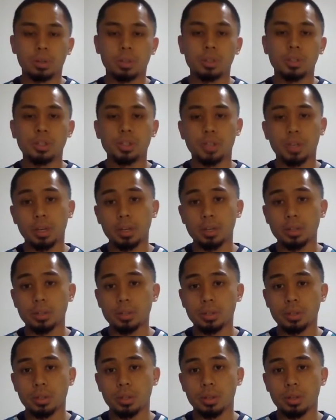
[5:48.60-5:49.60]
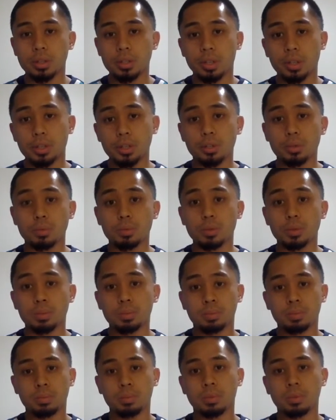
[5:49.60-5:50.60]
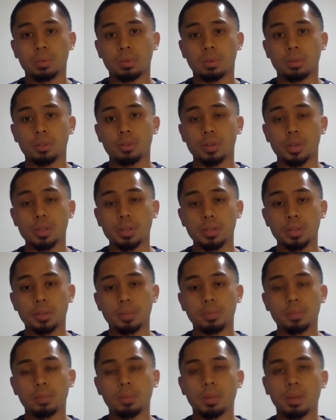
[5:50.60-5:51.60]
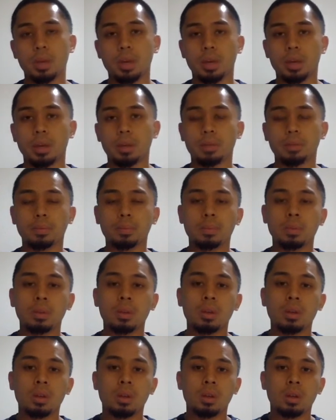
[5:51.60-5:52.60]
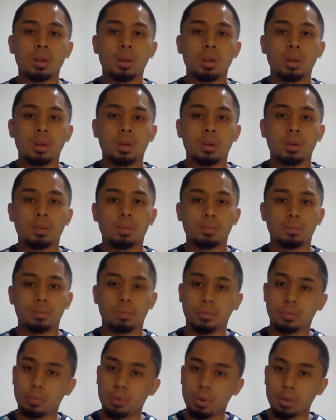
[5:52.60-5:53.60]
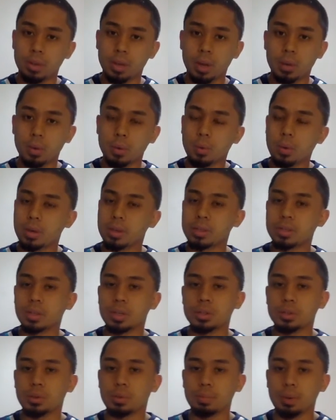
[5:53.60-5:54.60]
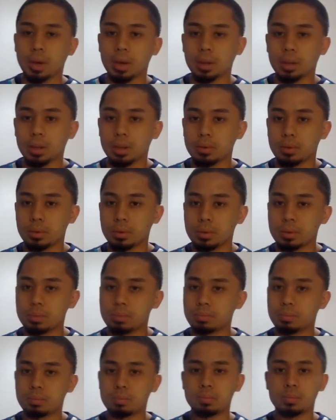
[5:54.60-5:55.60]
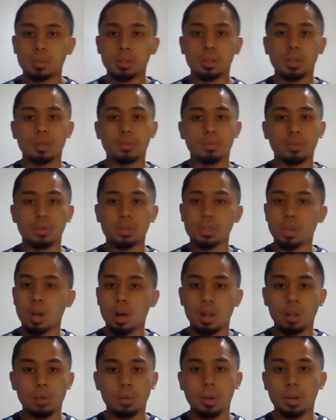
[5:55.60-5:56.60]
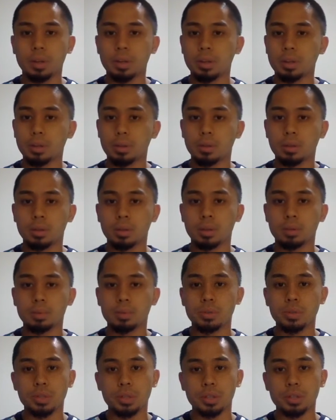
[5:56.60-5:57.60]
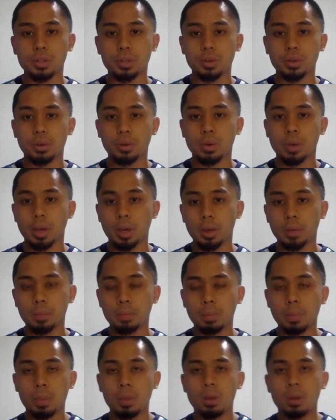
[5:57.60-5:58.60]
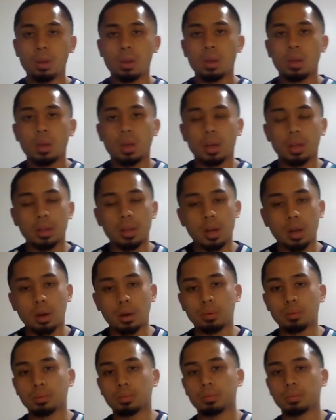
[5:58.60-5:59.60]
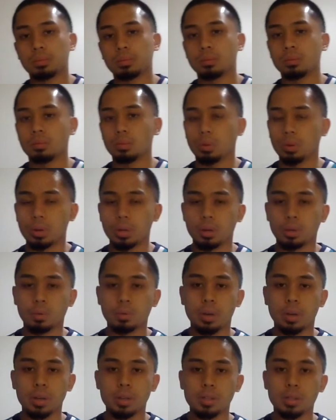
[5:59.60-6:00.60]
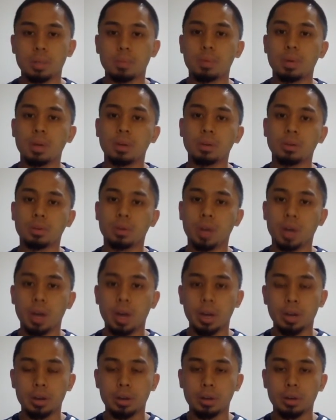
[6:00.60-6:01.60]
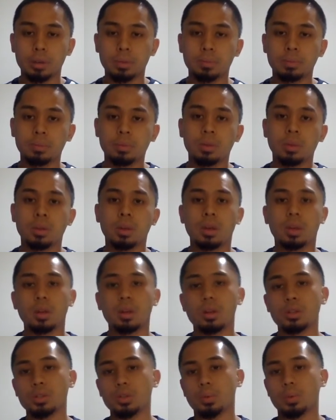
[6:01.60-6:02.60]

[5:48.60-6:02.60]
to change the chest tube dressing. And for that, we want to assess their pain level, see if they're tolerating the procedure okay. And now we're going to raise the bed a little higher, and also